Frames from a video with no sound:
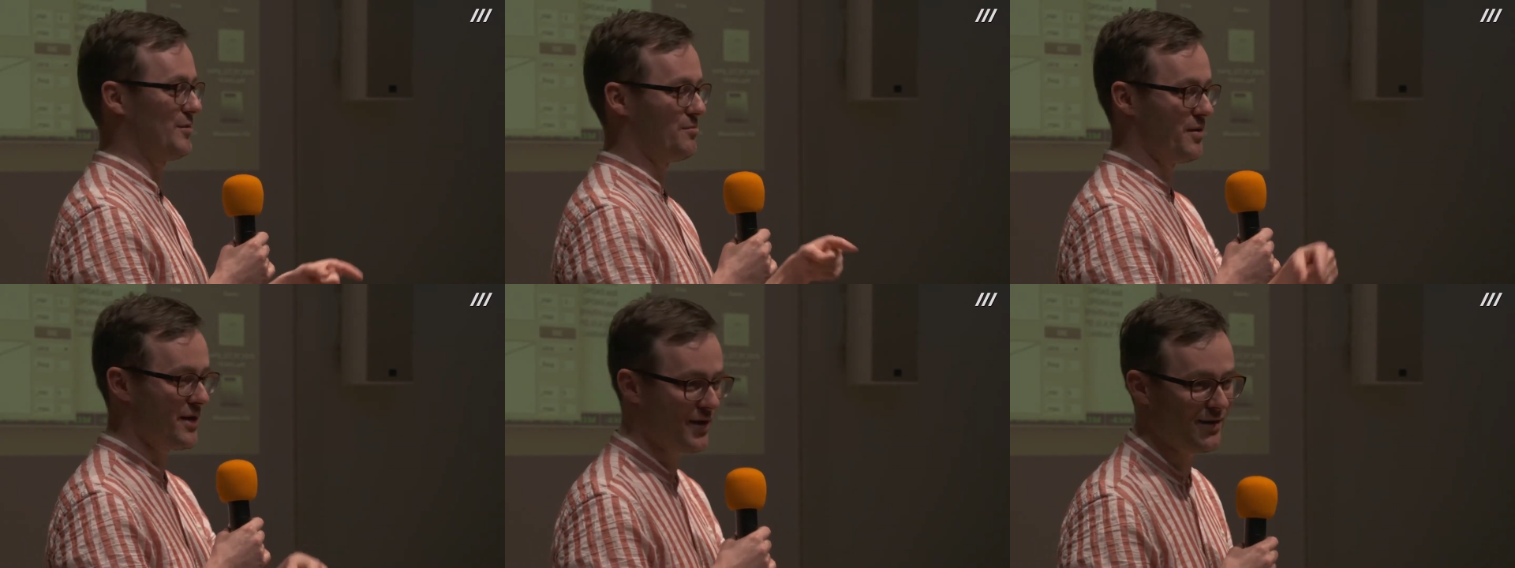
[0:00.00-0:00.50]

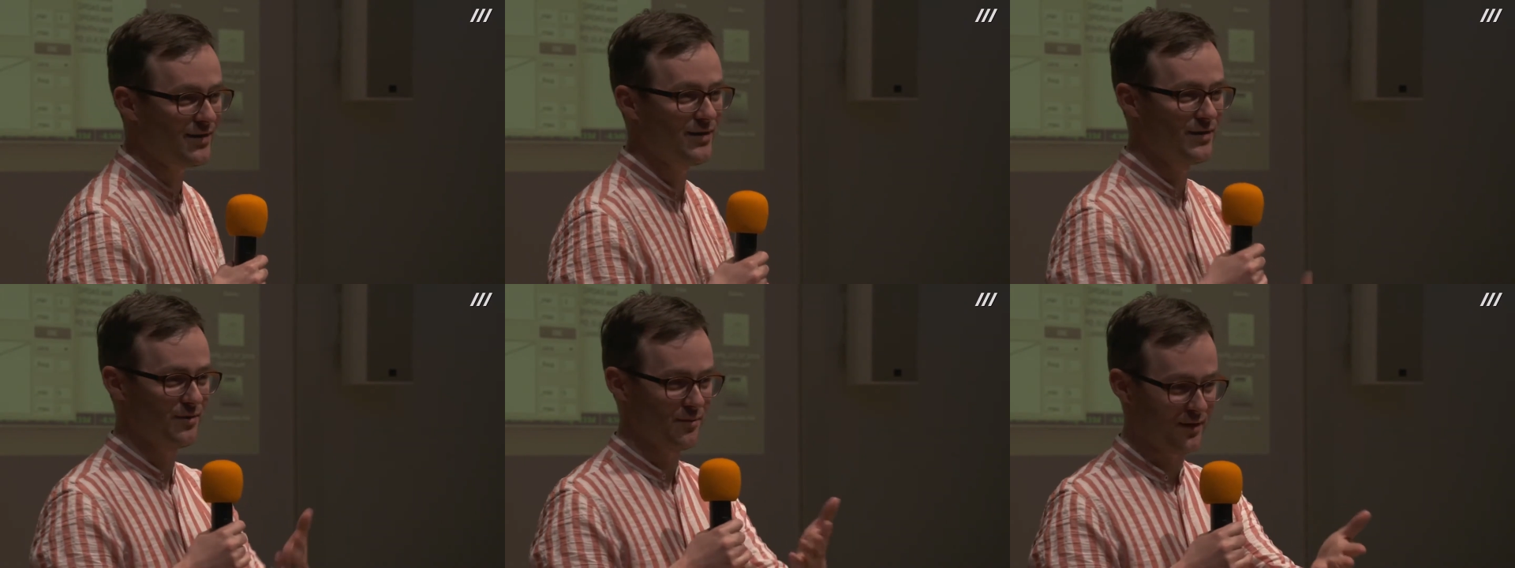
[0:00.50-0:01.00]
be here,
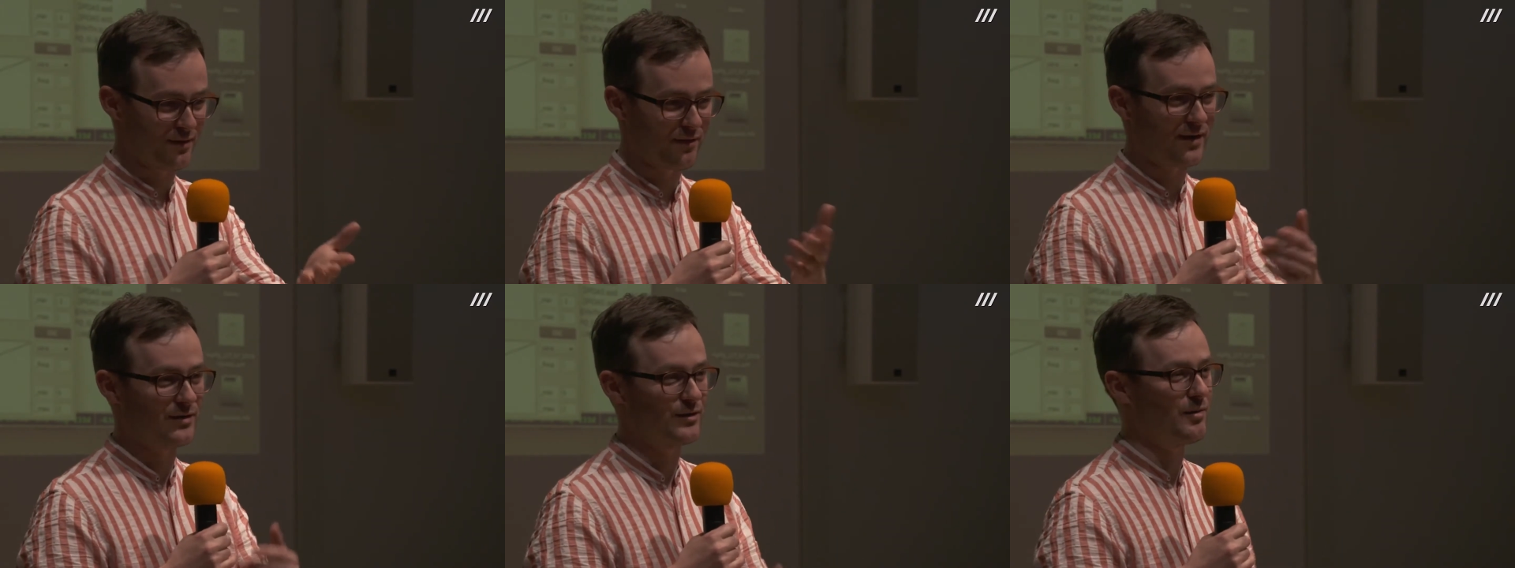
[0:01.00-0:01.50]
to meet
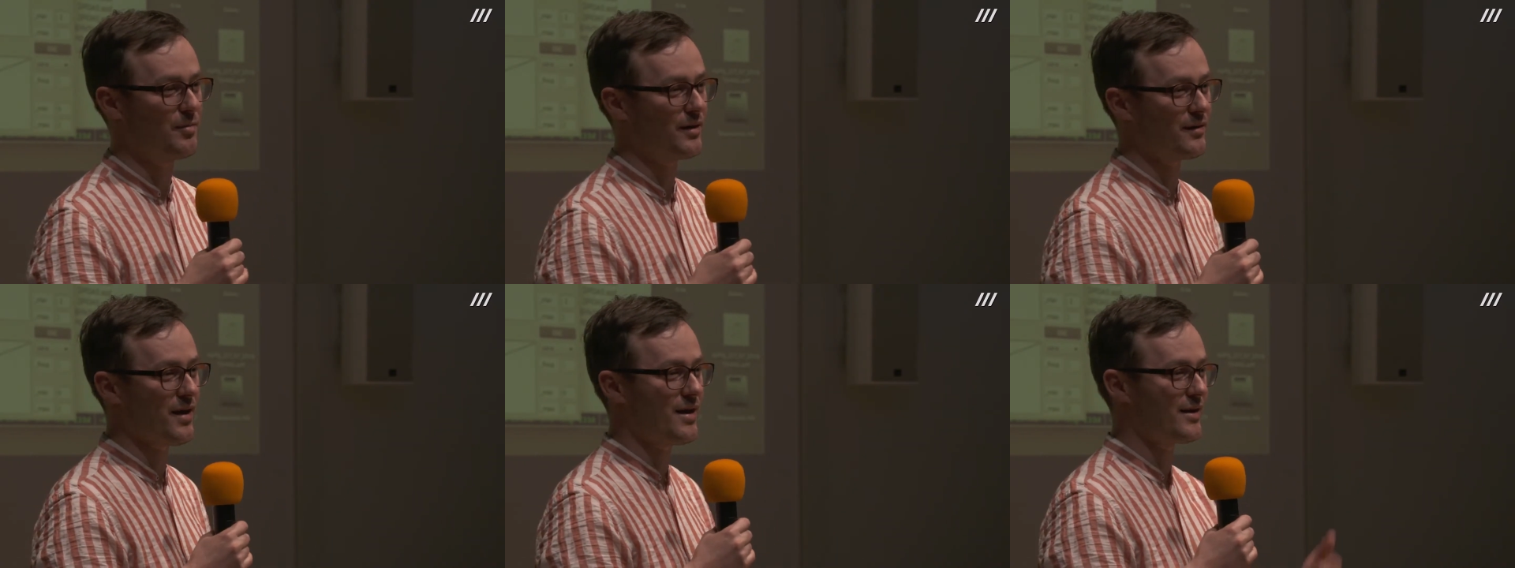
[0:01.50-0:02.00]
François
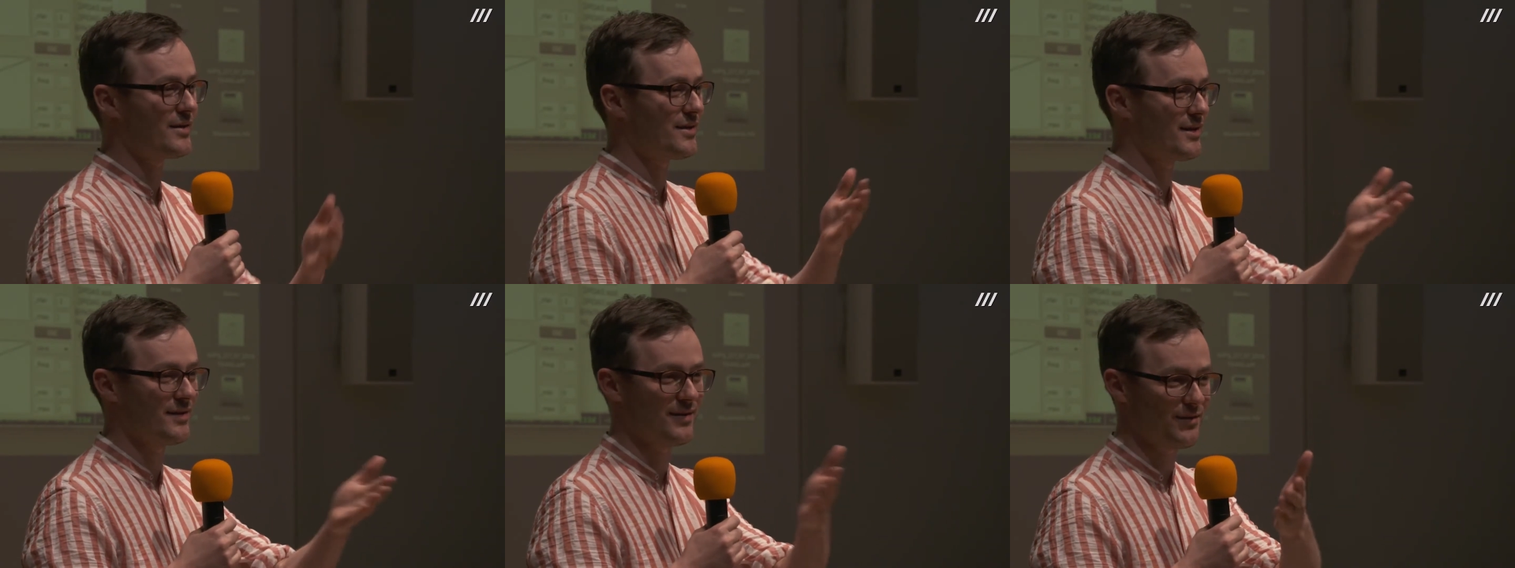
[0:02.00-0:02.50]
Bernard and